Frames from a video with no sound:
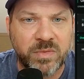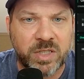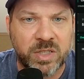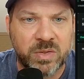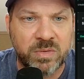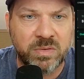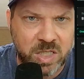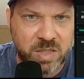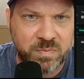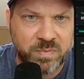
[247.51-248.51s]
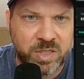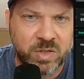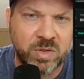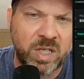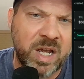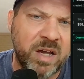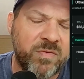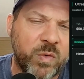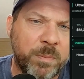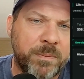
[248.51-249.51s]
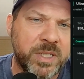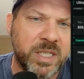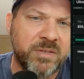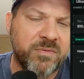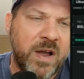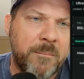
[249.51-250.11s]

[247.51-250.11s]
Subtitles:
So awesome. So yeah, 4%,